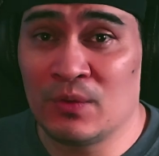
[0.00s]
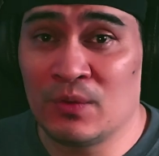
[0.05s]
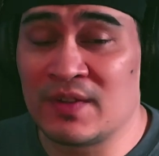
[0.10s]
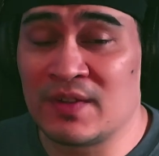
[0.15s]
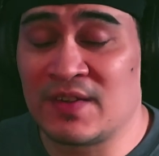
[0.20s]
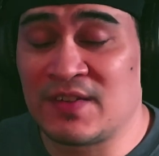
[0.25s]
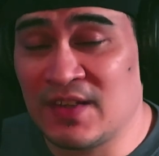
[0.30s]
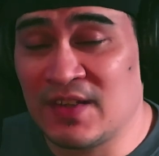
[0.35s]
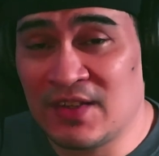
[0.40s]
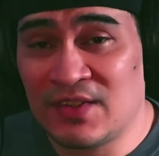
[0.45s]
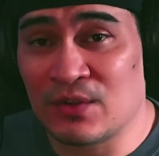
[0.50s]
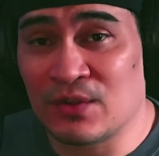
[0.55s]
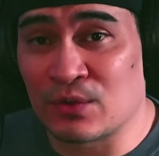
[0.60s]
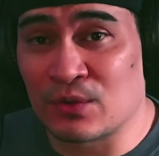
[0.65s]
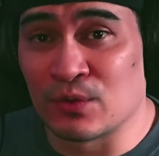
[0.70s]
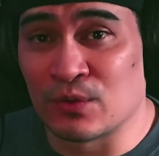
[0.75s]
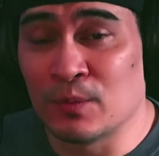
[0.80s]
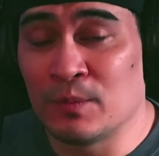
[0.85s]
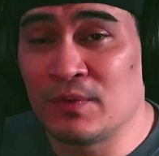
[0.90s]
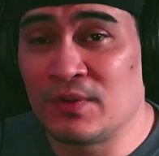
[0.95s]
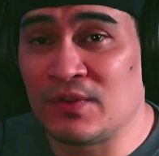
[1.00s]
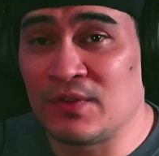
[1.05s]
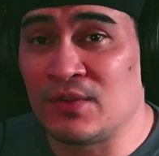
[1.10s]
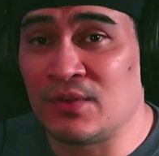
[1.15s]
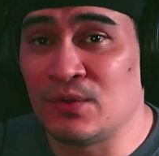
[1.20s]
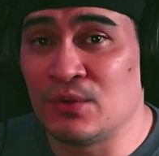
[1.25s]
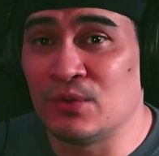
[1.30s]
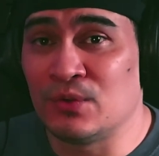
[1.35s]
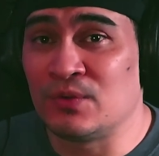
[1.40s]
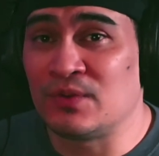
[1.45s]
the sister group
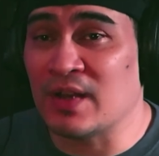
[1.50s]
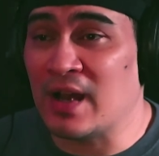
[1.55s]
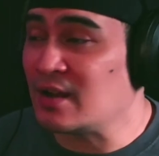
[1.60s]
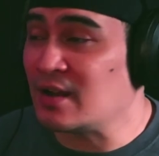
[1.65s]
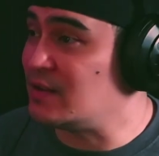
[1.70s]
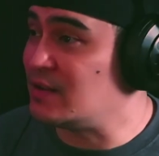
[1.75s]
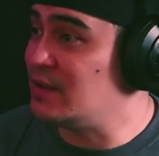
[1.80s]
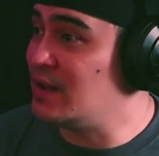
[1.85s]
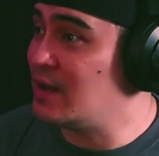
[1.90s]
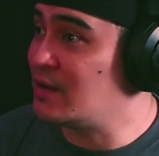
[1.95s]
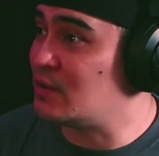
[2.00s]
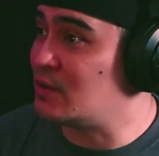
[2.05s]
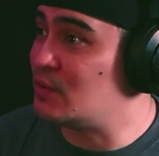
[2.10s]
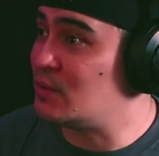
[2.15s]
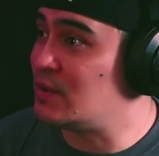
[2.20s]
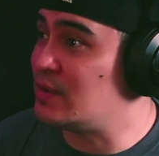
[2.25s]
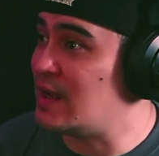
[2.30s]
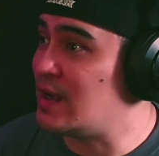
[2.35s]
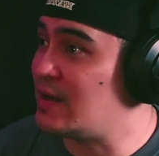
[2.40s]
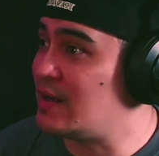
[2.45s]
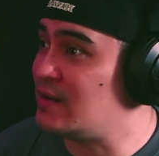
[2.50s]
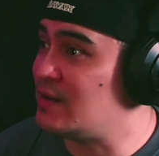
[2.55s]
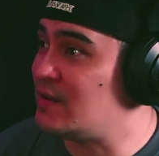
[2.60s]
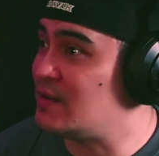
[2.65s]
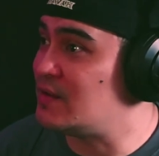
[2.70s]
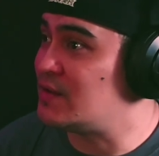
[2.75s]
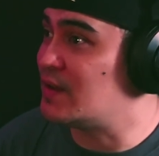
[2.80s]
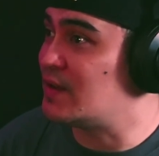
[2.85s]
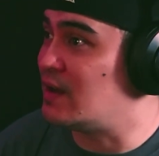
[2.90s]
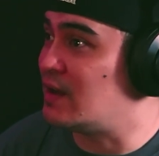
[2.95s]
to Takaneko, and that
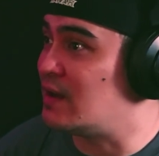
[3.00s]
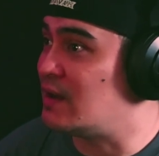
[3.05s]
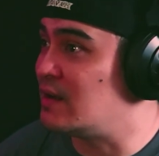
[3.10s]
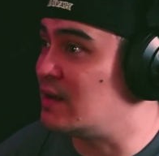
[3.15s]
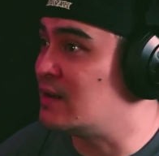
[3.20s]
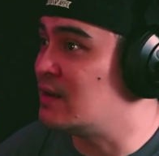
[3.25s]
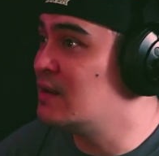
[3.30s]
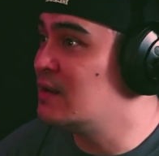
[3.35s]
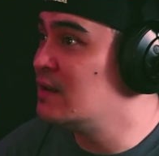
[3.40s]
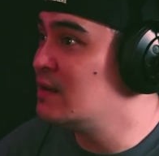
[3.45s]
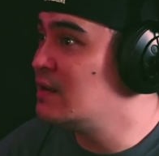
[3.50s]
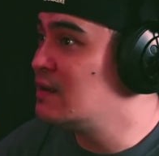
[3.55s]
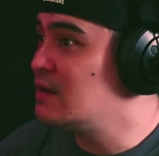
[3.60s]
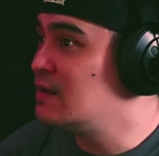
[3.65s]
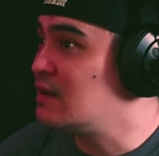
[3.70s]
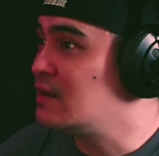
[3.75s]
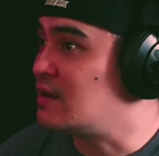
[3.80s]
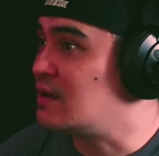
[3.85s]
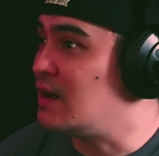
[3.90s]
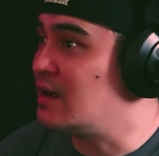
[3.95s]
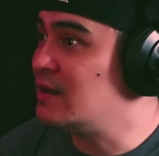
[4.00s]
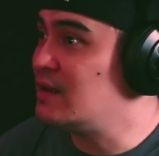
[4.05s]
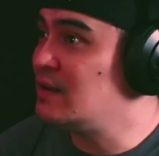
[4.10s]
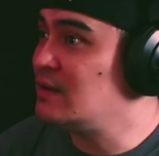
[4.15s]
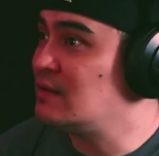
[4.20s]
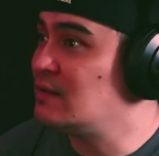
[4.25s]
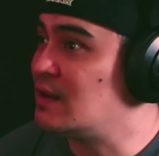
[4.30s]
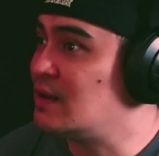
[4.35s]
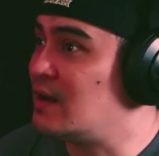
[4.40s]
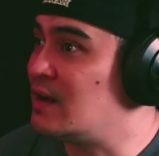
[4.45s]
is
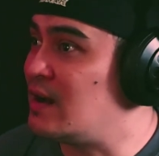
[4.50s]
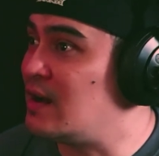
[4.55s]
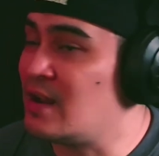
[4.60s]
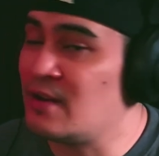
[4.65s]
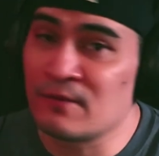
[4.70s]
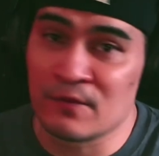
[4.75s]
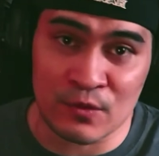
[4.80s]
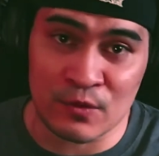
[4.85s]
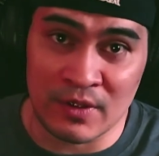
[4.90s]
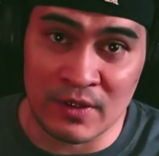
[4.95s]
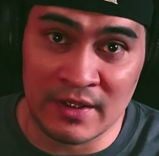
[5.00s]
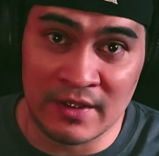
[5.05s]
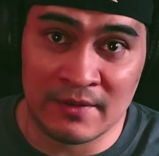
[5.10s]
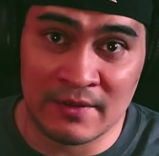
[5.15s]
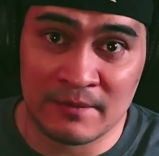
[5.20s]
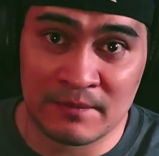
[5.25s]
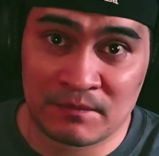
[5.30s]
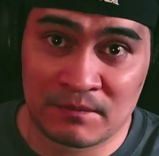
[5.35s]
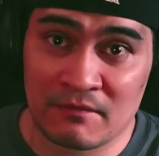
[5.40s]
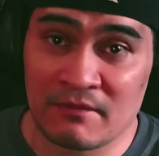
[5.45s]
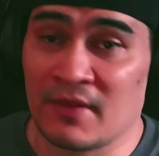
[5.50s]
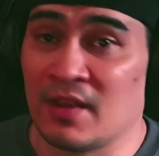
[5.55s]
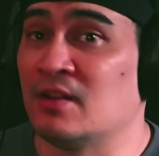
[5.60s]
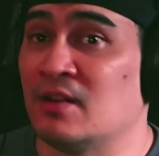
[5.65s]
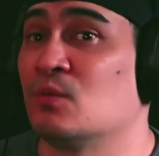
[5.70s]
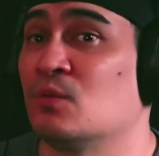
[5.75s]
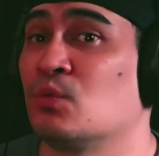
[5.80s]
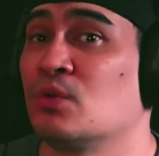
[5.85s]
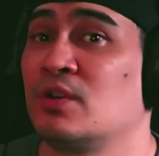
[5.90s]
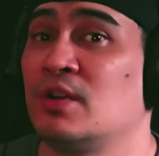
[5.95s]
Karen Ivory. And
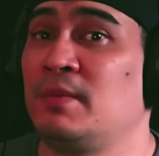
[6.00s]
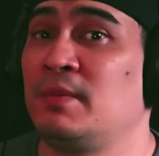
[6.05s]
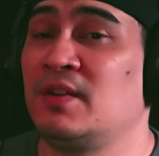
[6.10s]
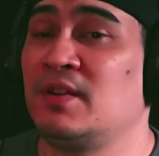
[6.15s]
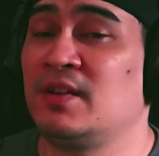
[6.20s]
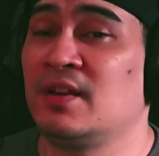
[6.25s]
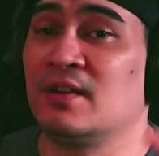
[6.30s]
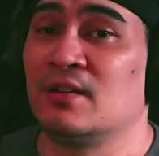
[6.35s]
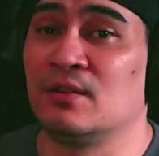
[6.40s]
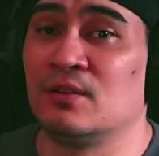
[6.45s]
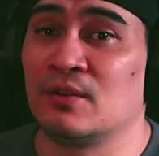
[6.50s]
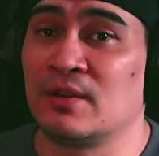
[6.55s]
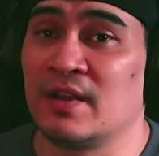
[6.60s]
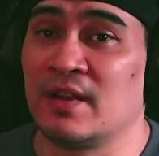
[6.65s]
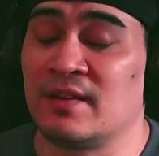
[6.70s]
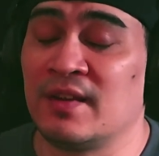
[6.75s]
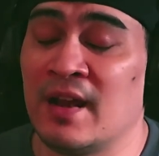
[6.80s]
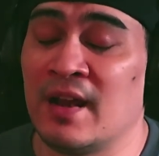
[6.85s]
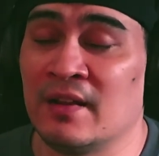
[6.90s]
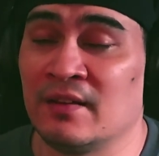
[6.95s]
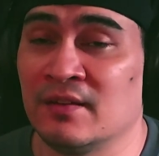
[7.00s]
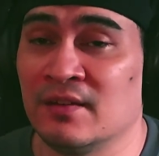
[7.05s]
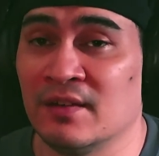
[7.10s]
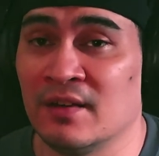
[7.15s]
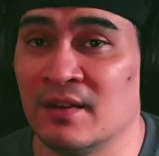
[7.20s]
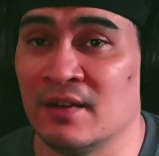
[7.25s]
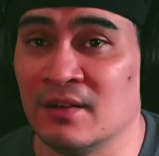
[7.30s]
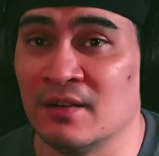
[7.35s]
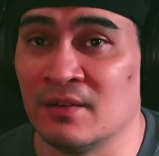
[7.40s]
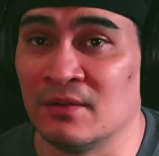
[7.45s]
we're going to be taking a look at that
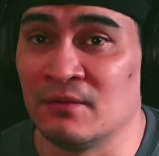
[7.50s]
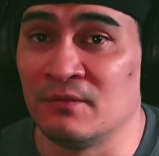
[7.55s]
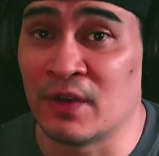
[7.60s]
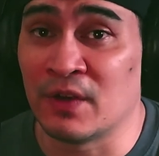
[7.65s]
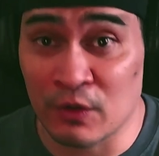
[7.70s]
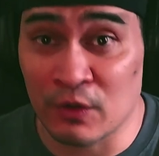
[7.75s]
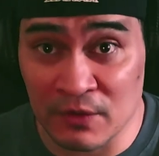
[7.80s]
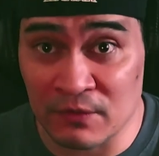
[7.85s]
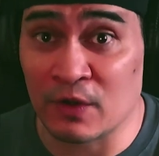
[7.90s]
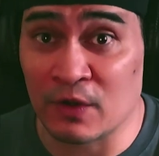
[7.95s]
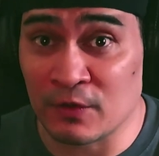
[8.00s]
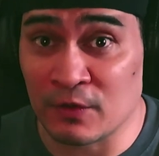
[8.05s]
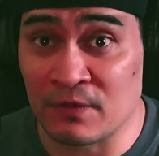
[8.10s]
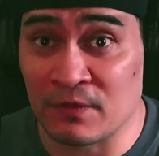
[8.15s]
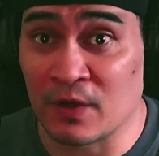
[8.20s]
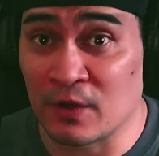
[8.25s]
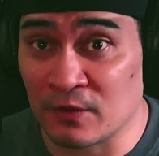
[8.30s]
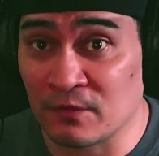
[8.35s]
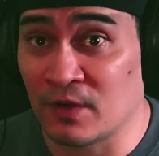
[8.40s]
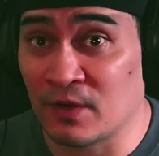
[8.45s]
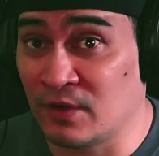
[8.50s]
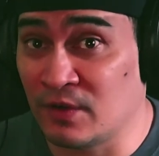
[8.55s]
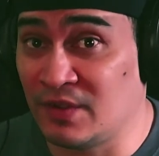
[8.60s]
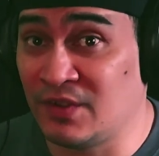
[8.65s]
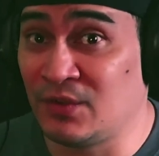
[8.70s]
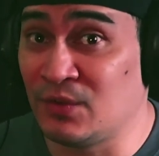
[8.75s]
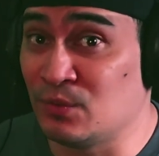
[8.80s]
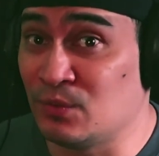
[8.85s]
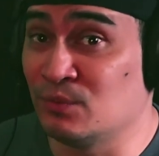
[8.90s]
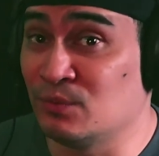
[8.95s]
very, very, very, very
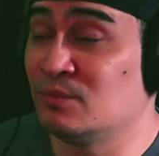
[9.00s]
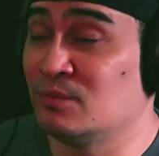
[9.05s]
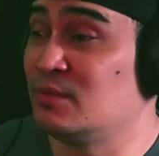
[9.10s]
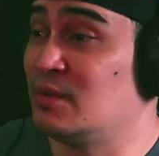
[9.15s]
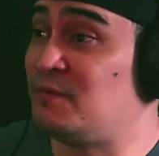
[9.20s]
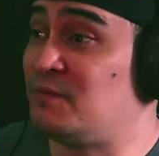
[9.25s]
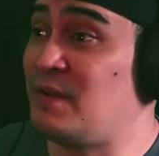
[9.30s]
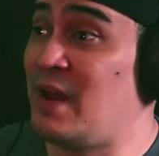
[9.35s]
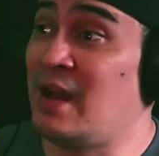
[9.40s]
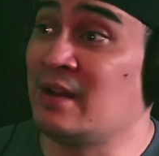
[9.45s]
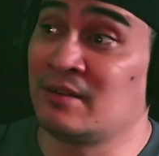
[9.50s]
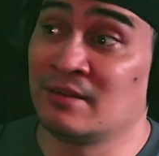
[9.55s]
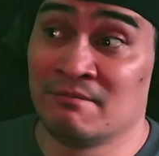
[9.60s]
soon. In fact,